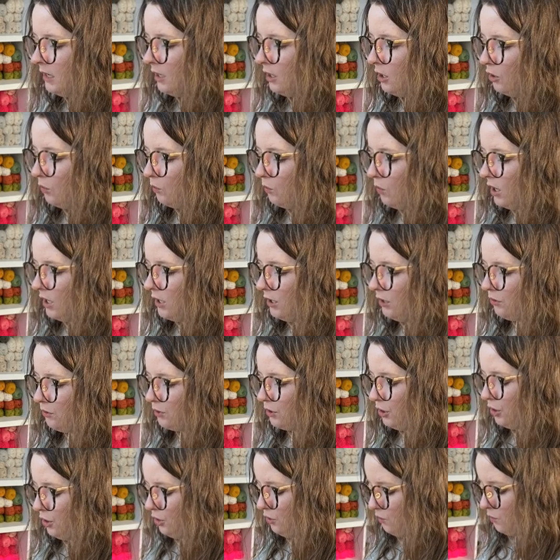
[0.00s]
one
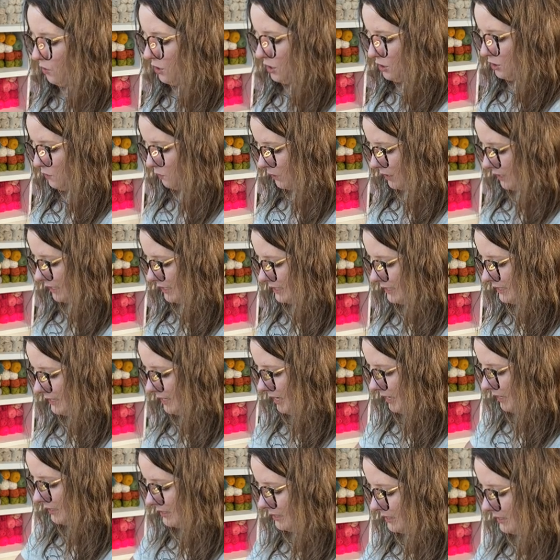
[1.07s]
through one
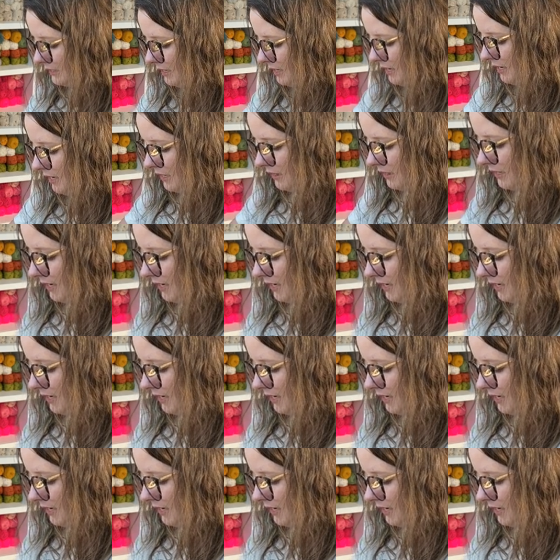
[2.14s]
twenty-six. Then